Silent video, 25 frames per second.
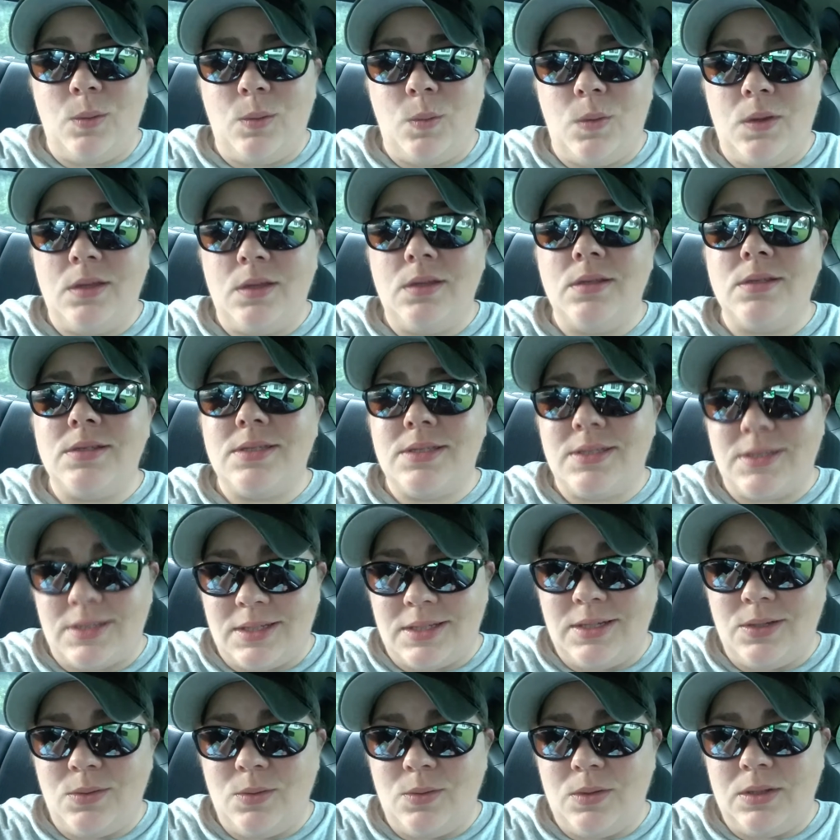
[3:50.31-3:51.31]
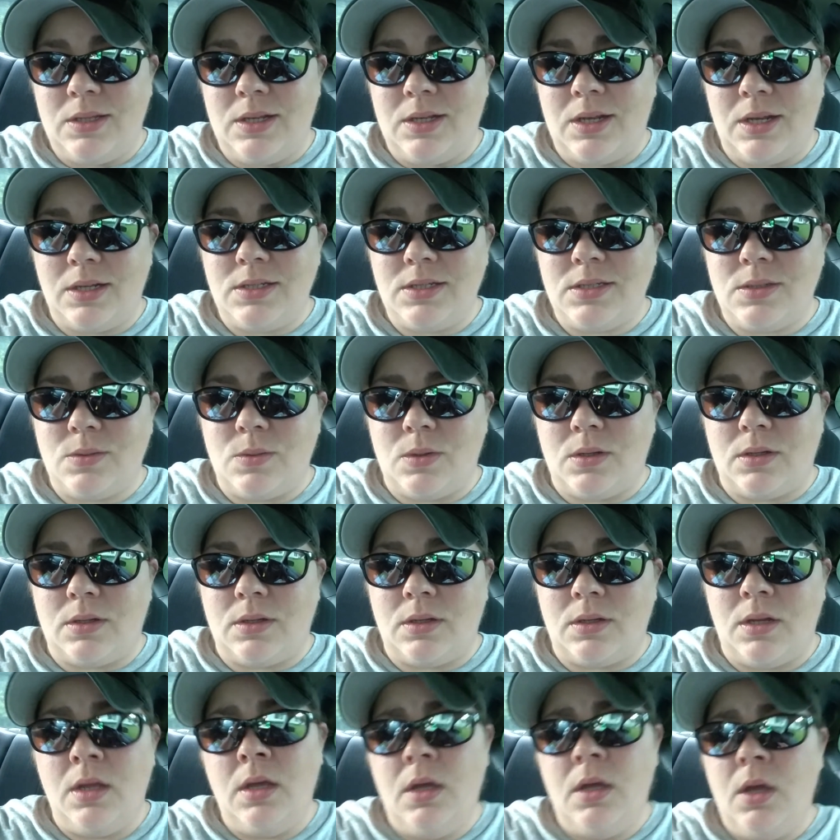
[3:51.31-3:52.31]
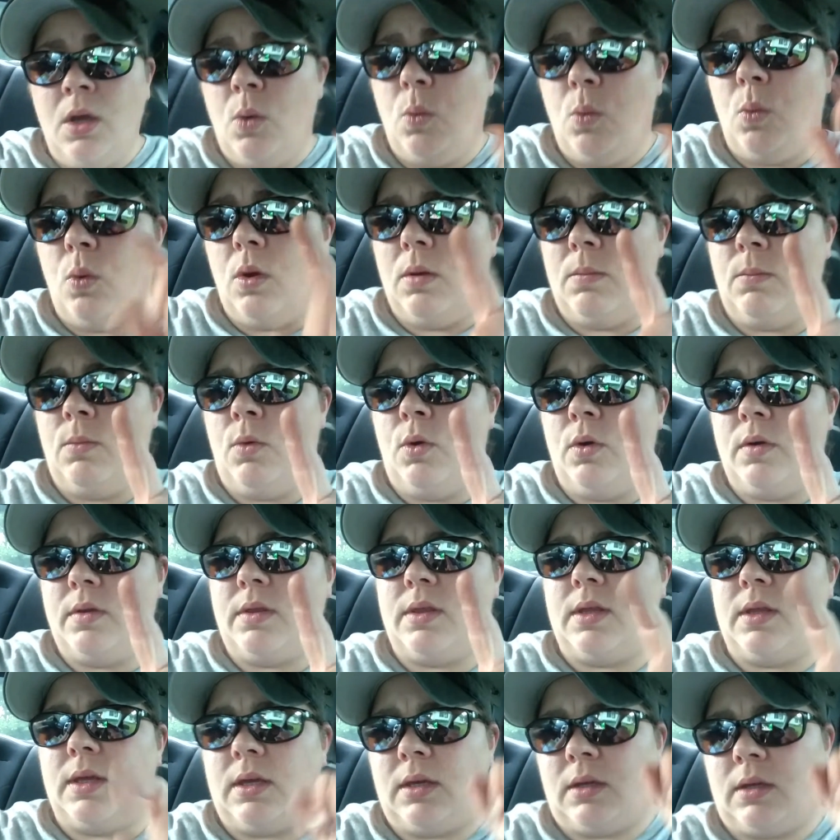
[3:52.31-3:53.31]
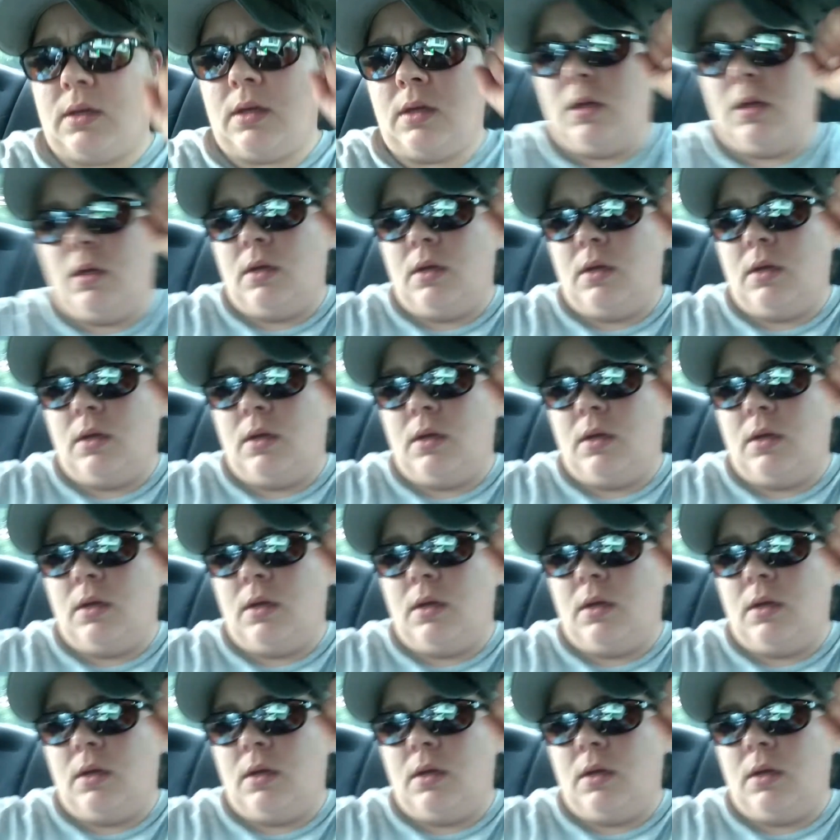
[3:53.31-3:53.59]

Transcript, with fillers: will see you in the next one. One more thing.